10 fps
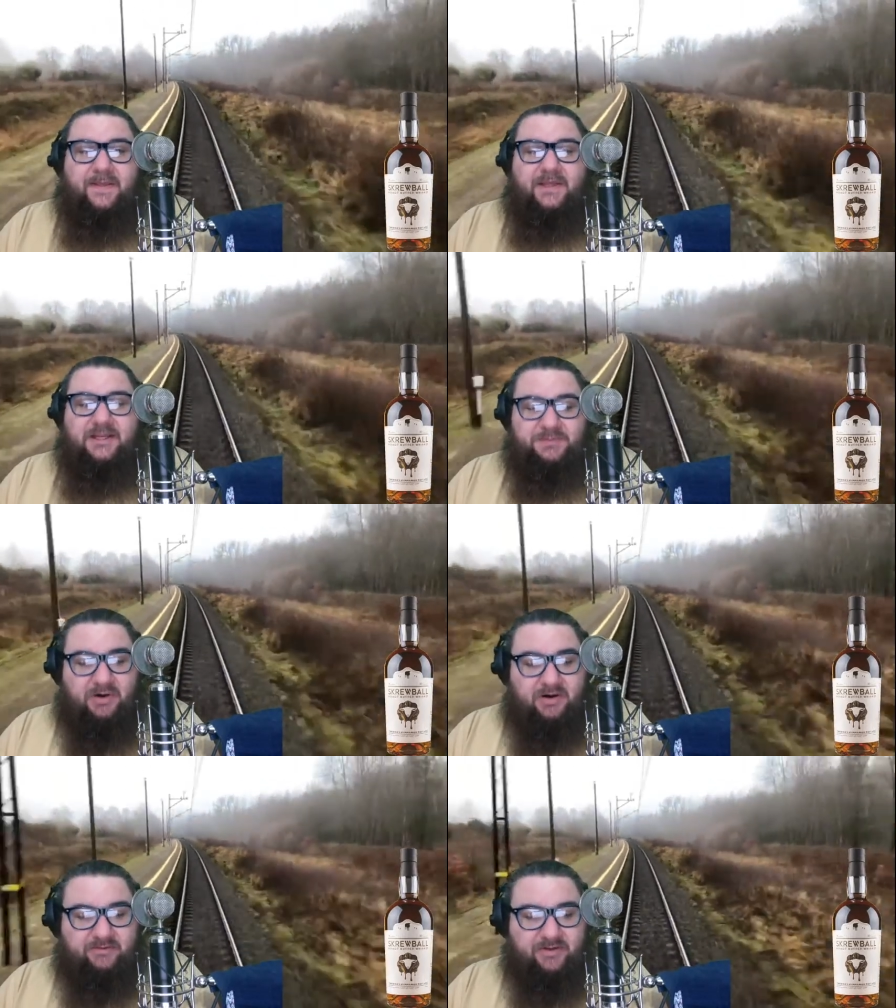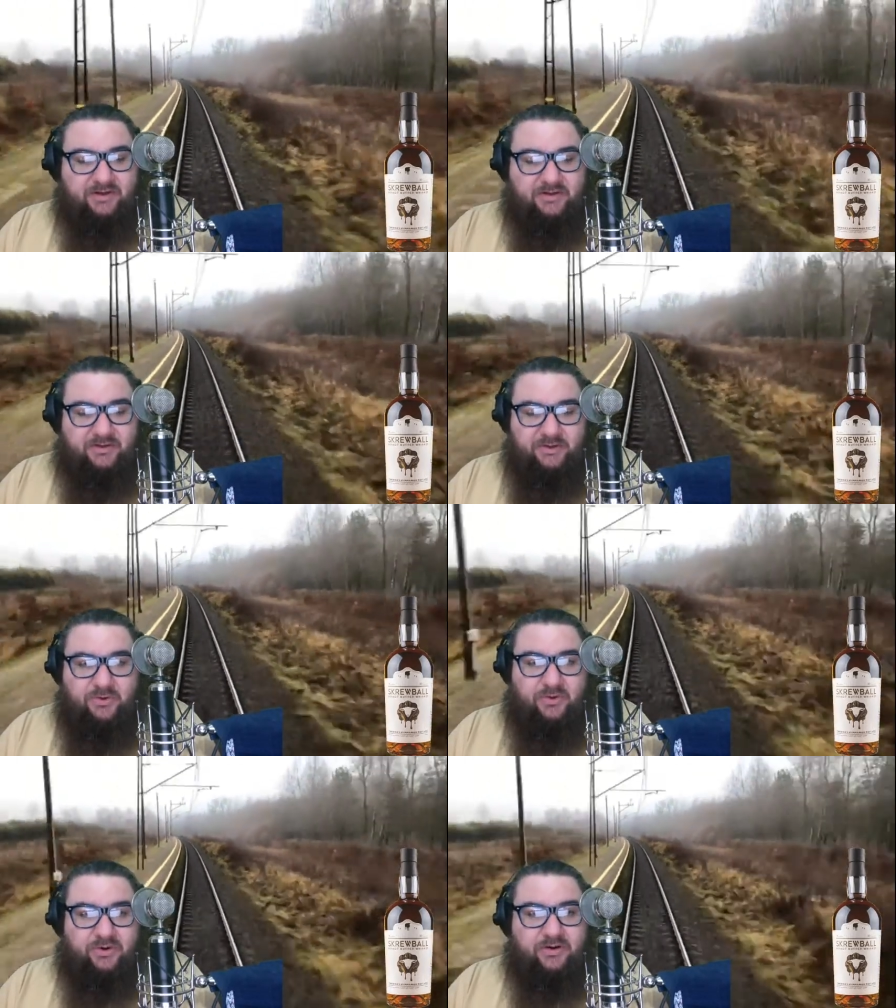is part of the New
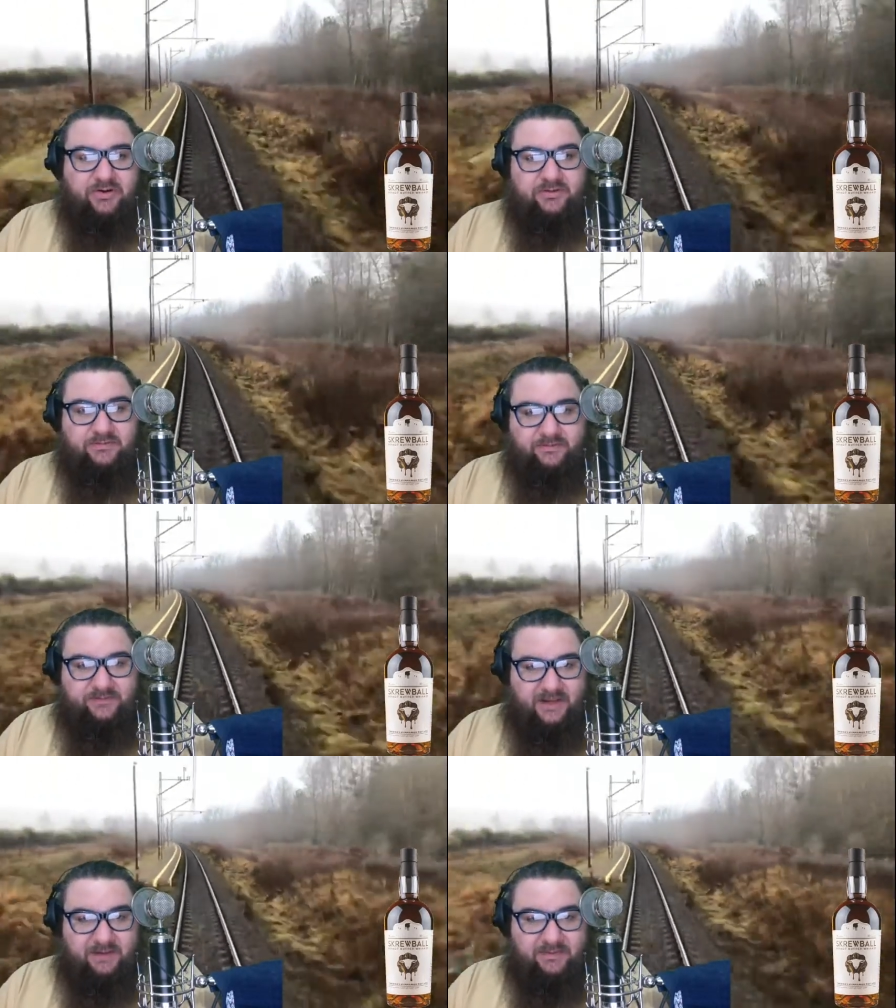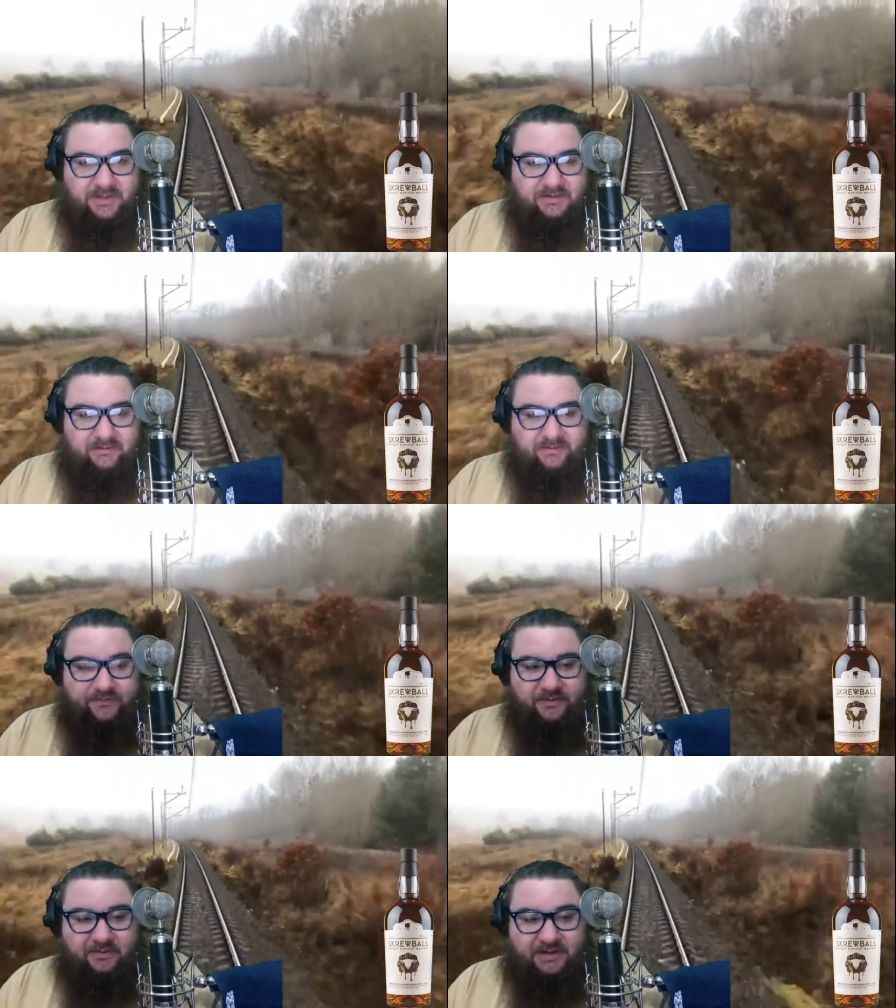York family
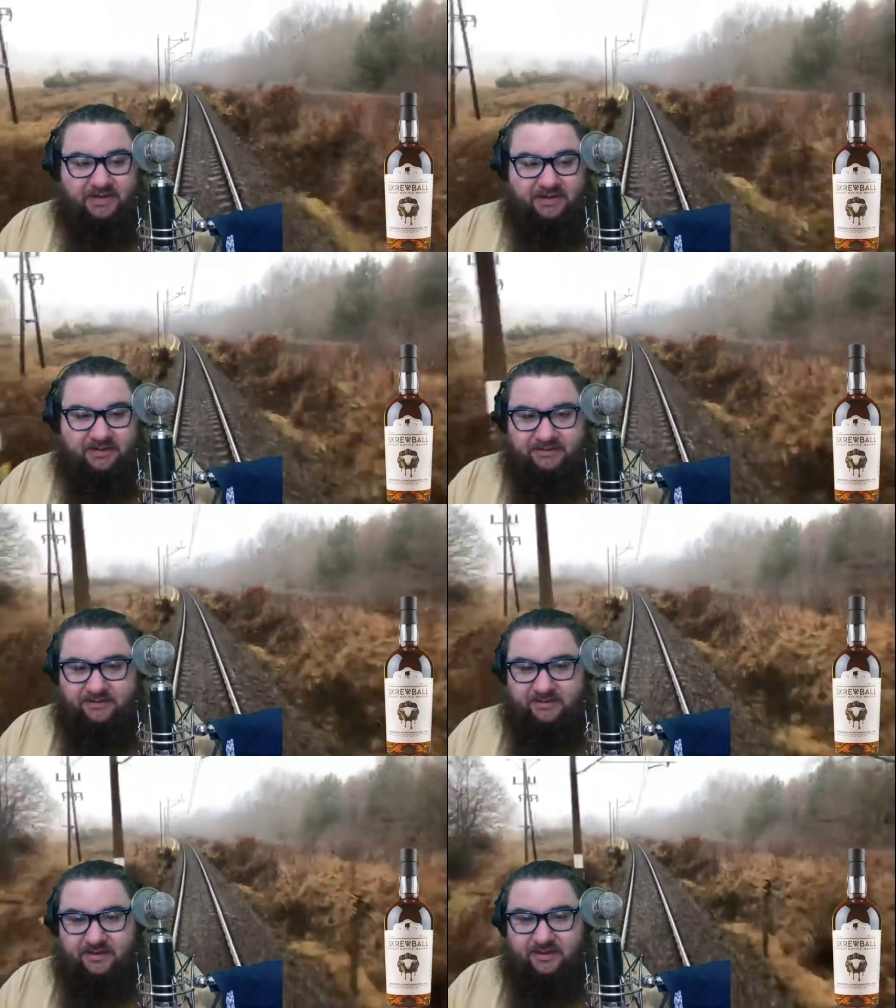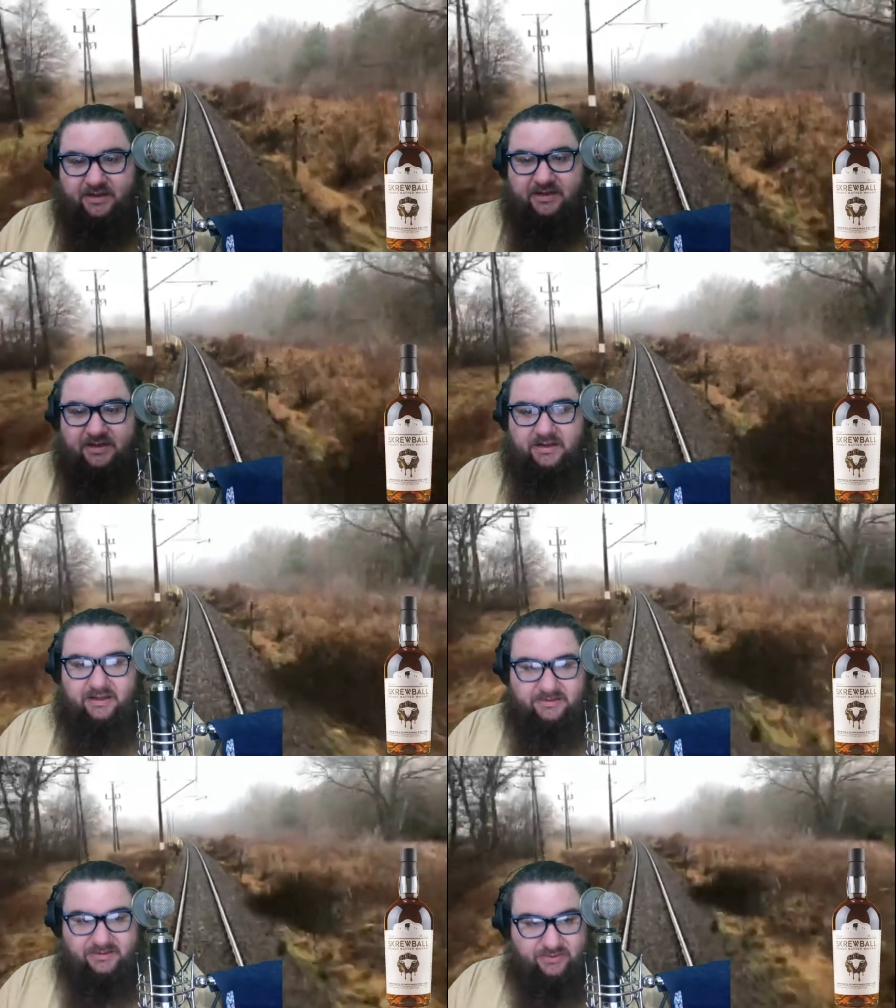of comedians.
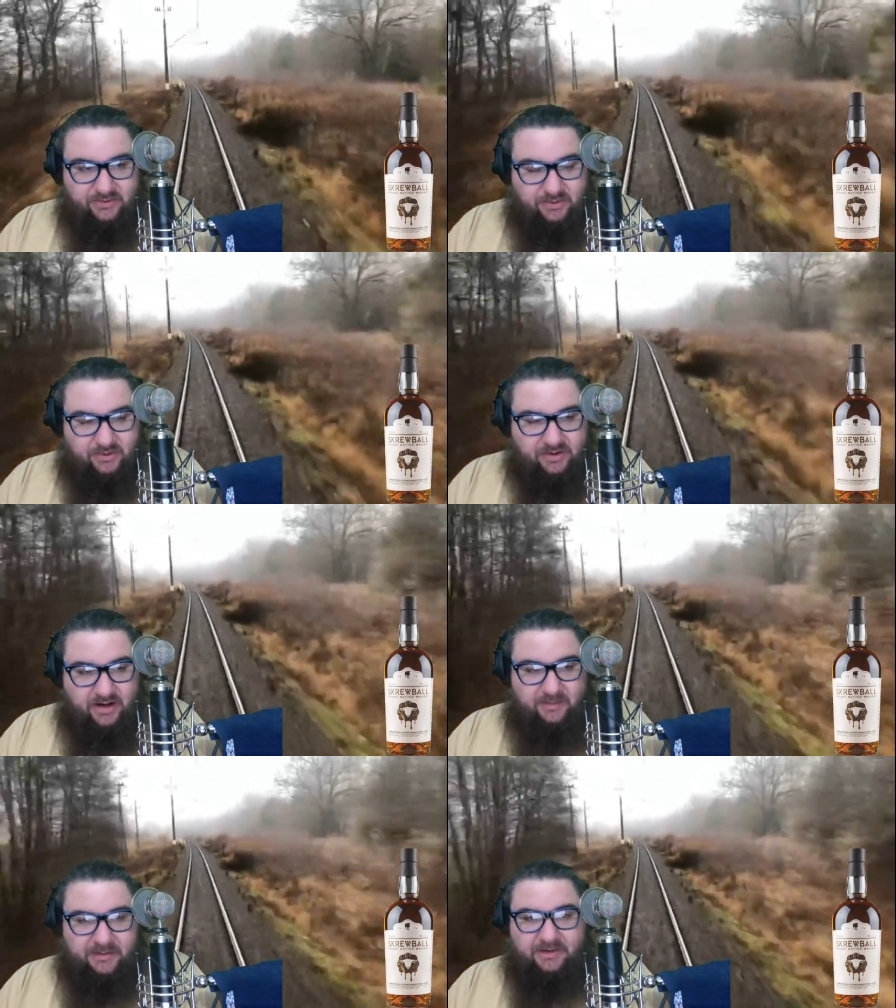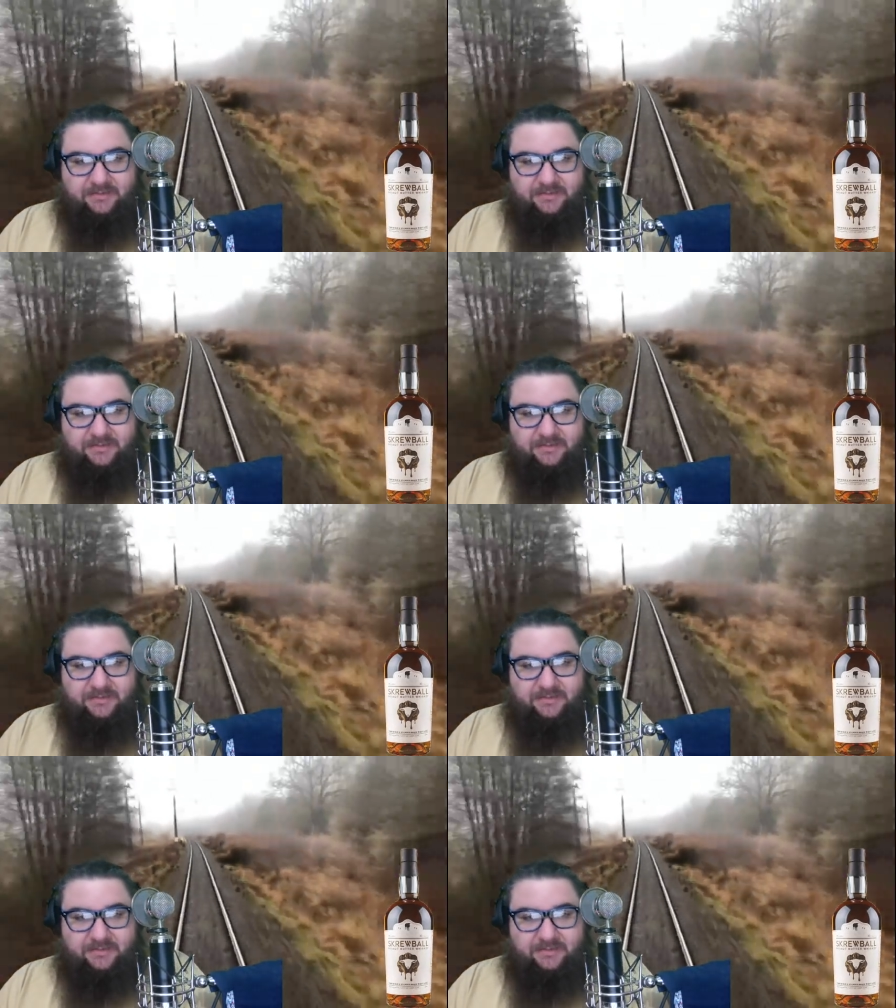He is a New York comic.